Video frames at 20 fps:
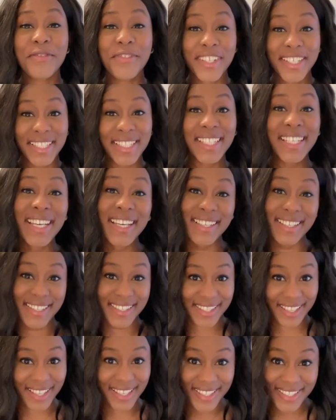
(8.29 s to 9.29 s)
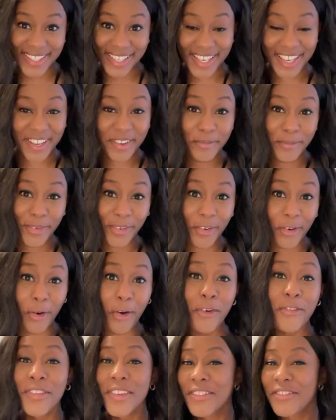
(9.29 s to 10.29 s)
really exciting but
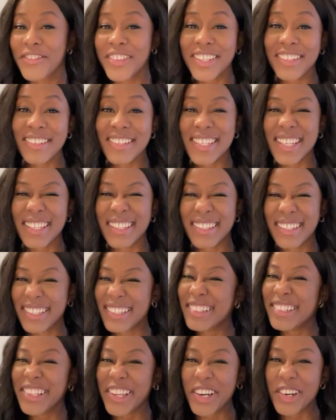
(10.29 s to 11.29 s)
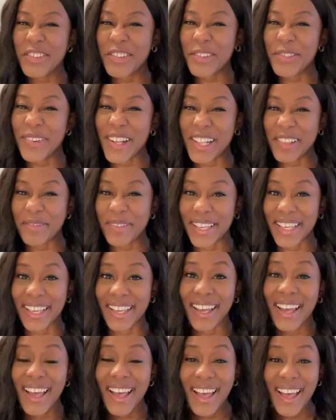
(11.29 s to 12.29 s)
often feels a little
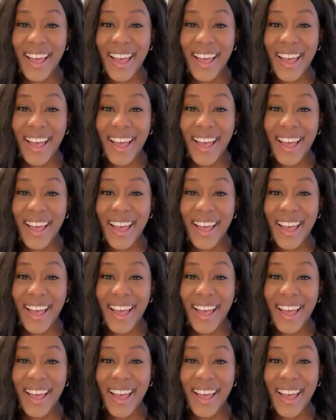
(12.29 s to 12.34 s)
overwhelming,